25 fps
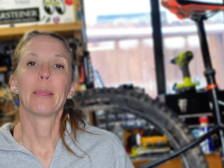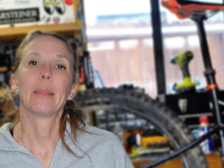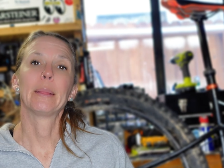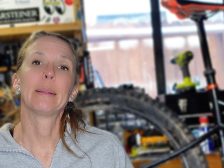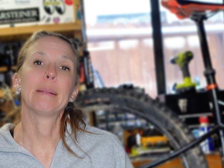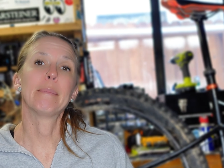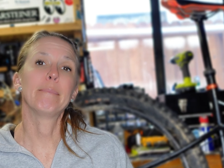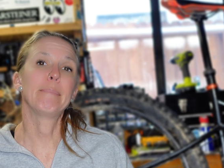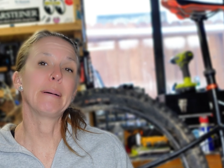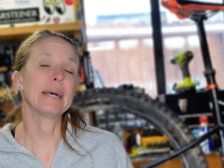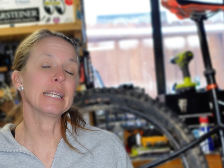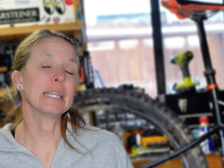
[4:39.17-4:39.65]
The
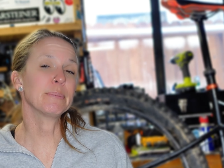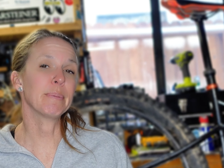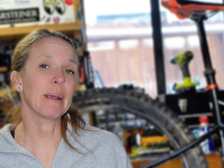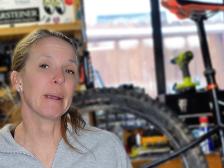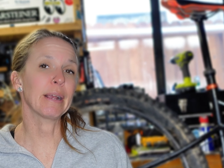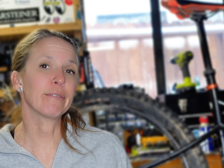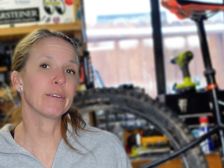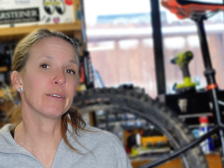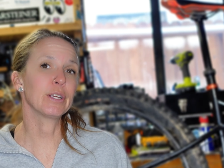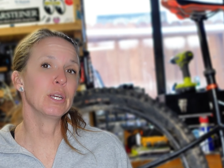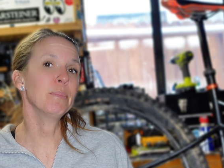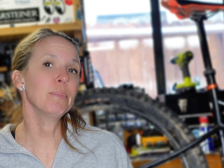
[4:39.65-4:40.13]
best bike
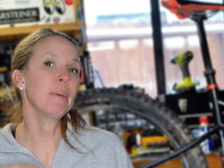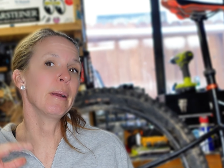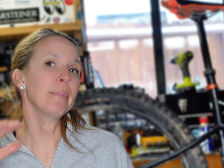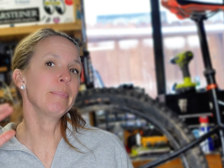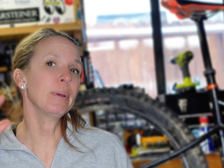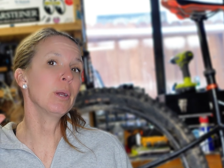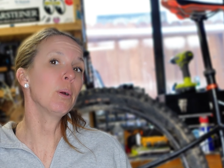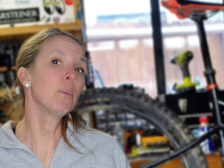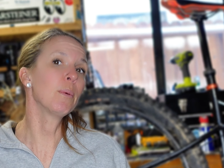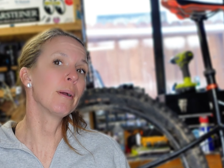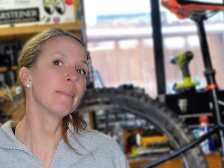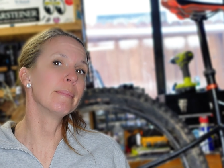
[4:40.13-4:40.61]
for you might be
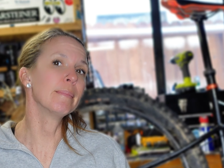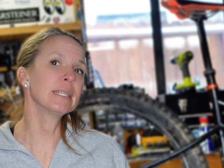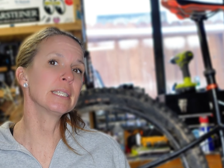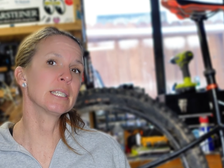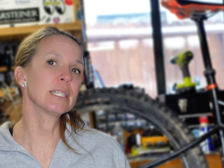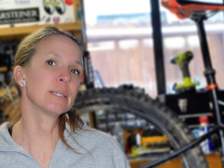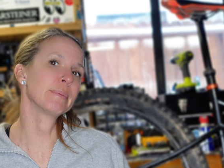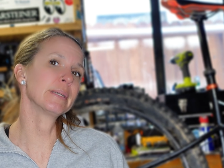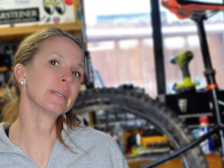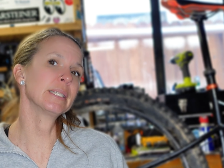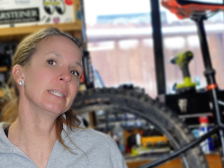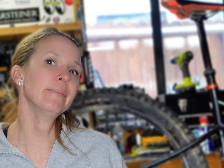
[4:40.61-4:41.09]
a women's
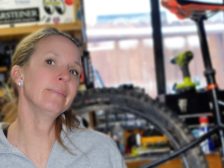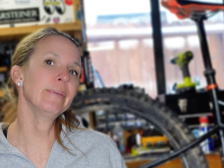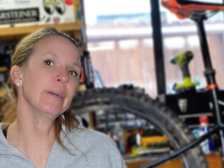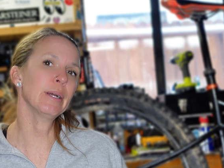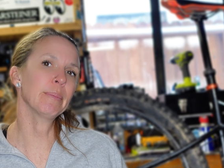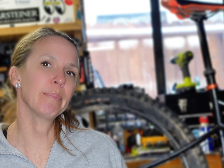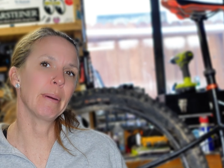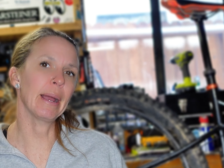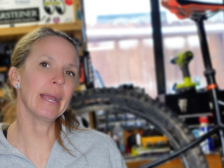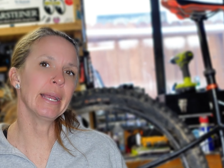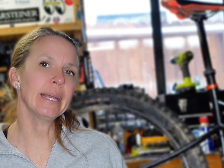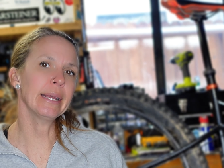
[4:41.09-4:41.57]
specific
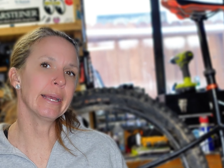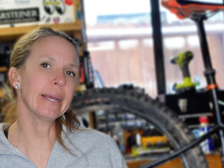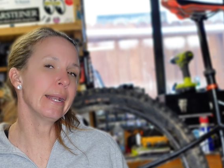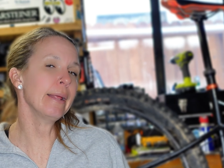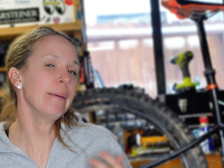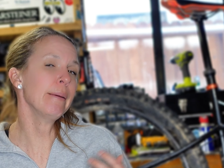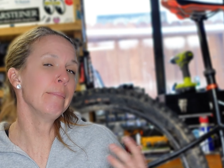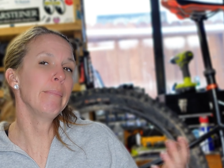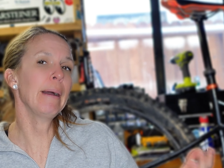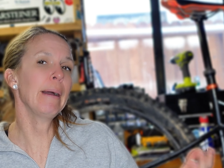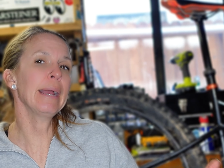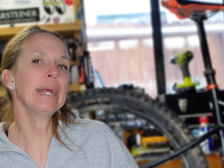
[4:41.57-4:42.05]
bike and
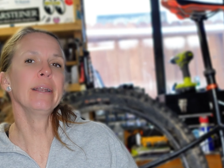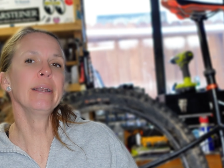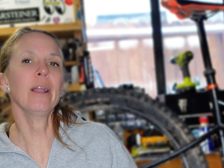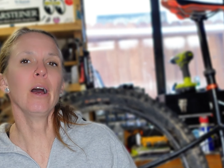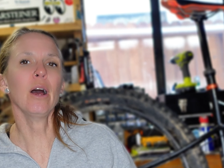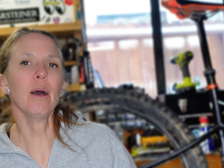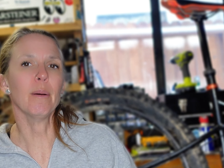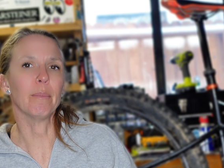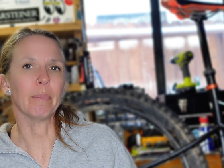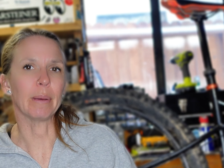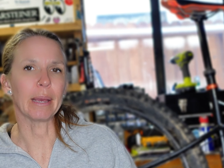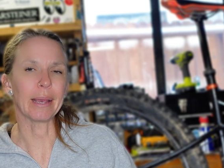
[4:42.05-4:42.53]
it might
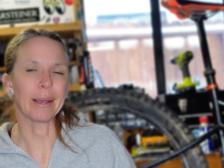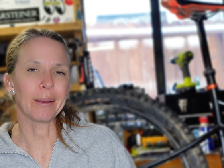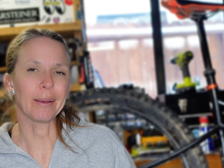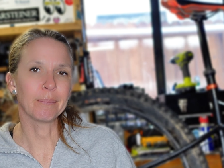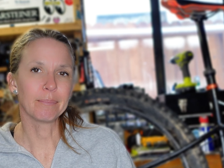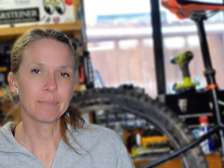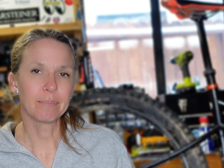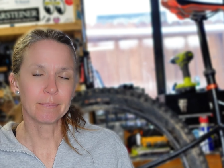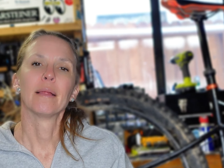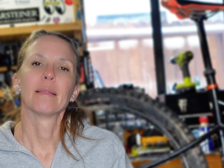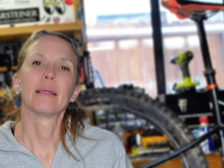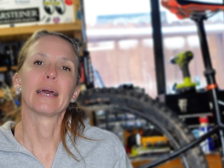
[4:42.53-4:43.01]
not be.
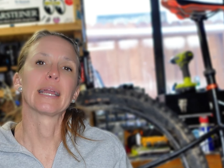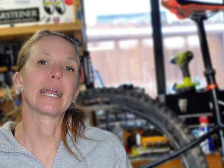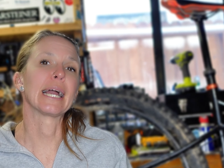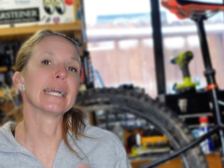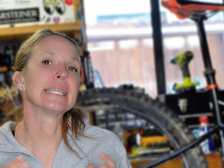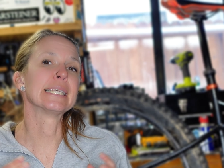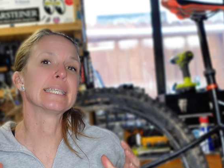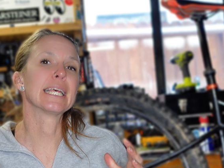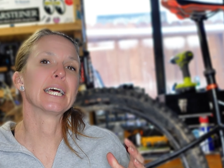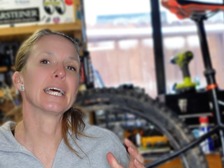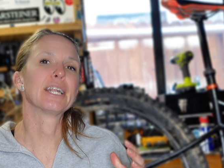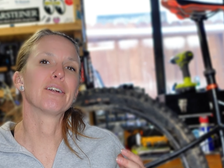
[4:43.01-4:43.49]
Like I
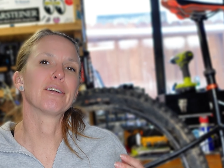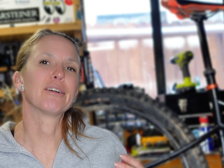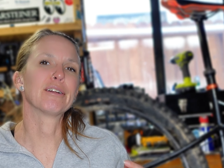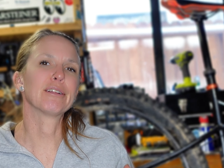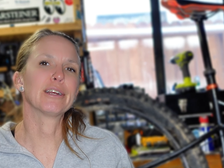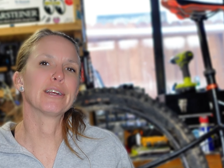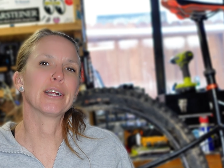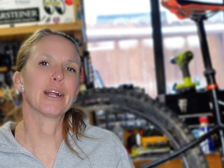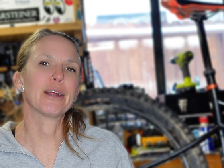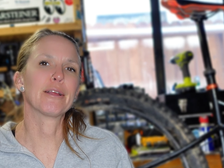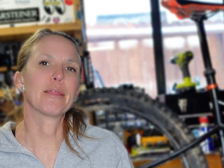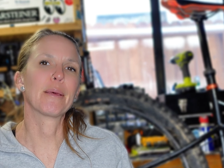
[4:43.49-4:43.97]
said
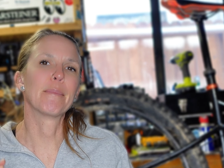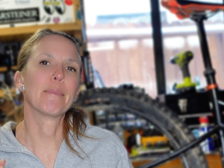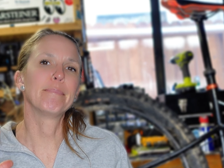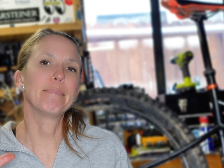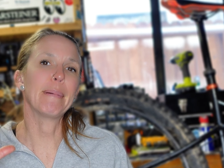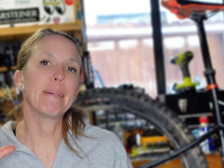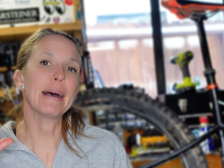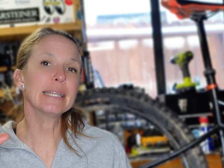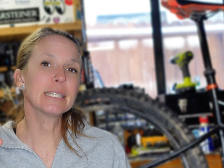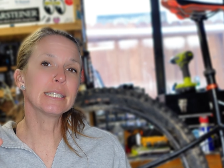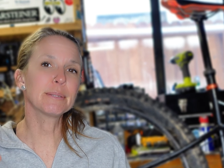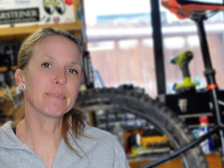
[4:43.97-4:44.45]
earlier, the
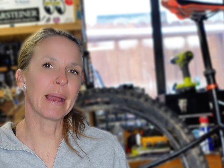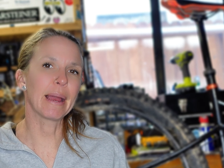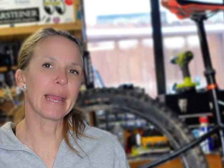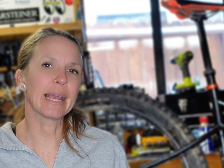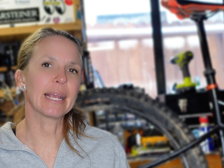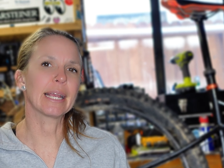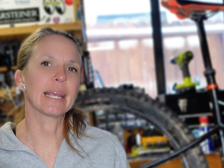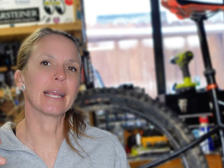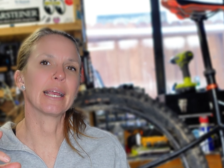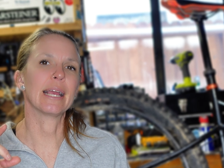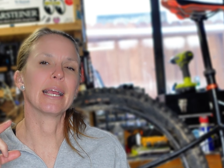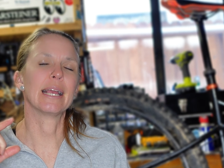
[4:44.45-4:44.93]
best
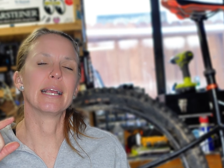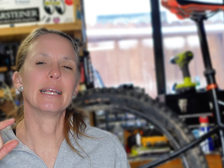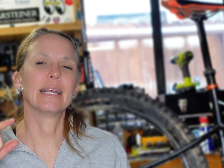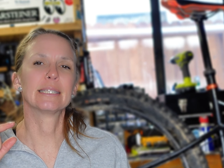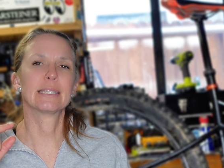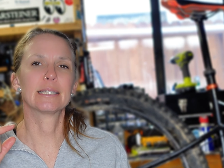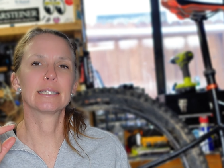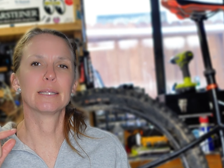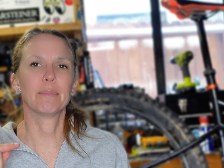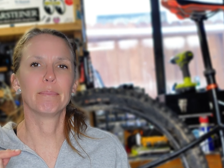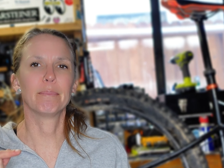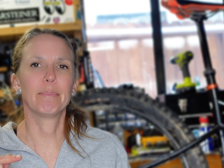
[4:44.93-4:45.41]
bike is
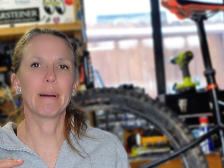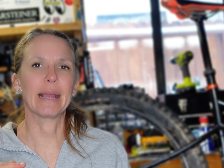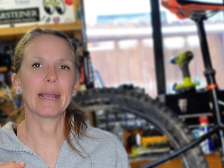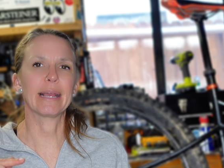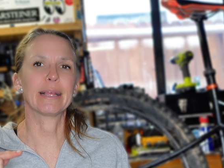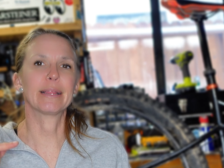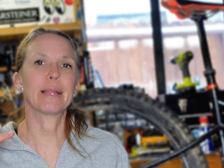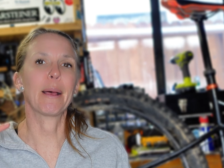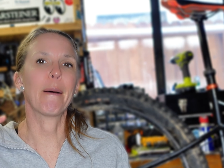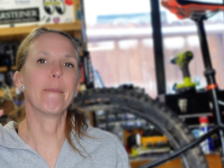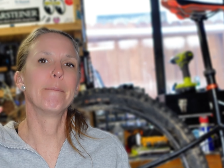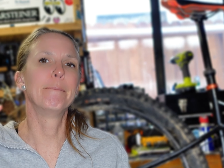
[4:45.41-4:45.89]
the
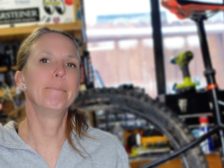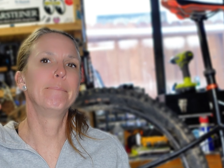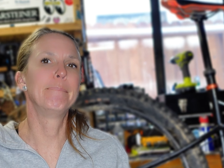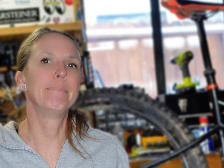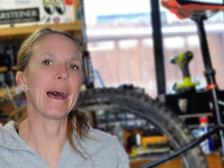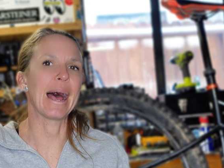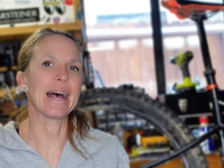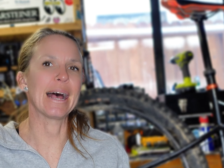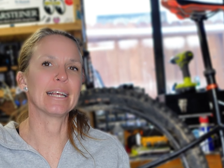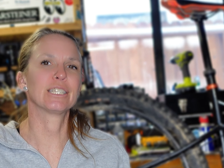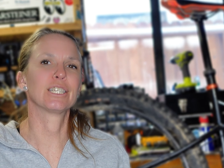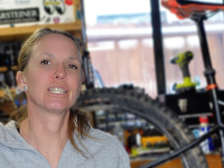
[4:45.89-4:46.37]
bike that
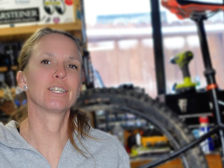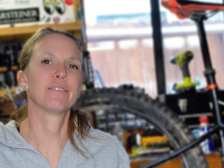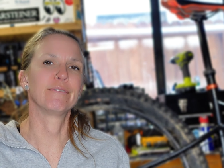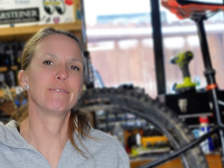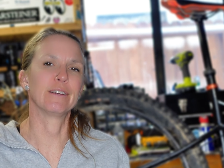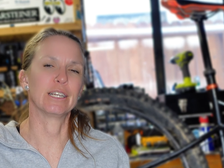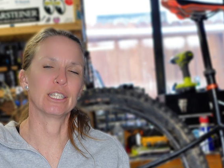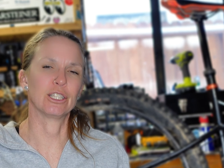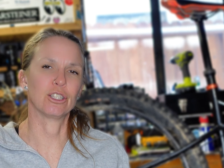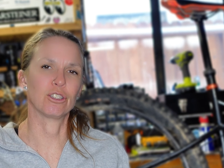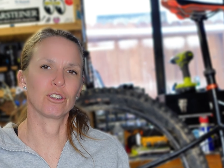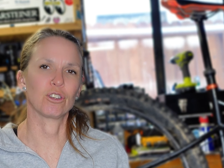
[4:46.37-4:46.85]
best
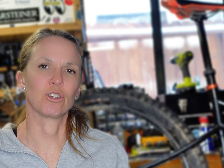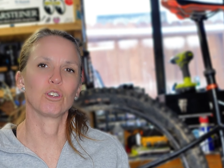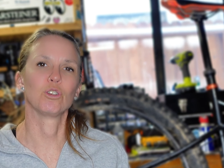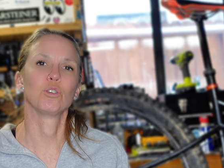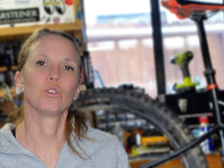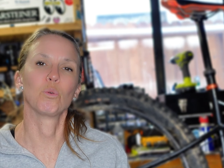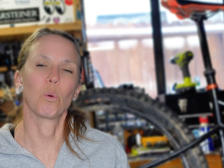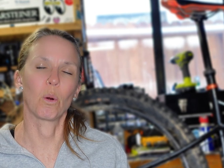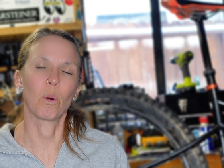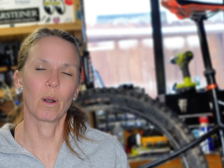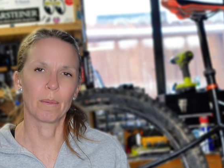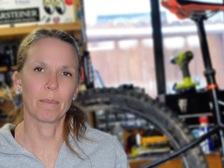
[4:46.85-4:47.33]
fits
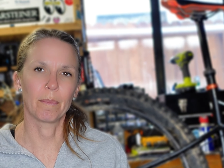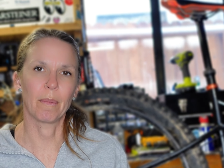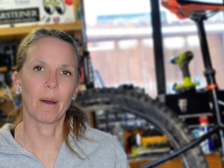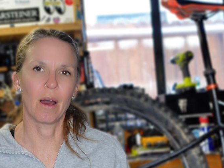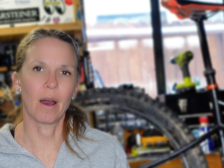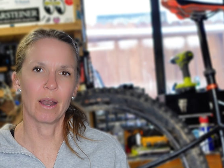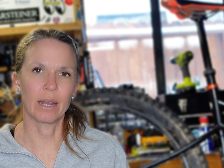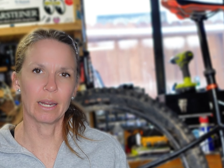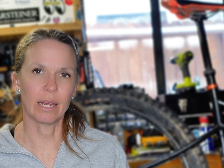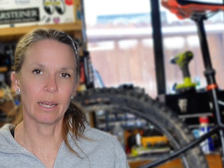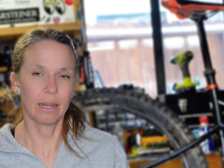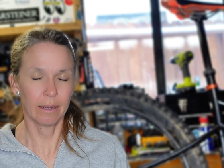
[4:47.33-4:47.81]
your
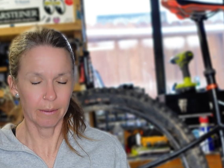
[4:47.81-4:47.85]
body.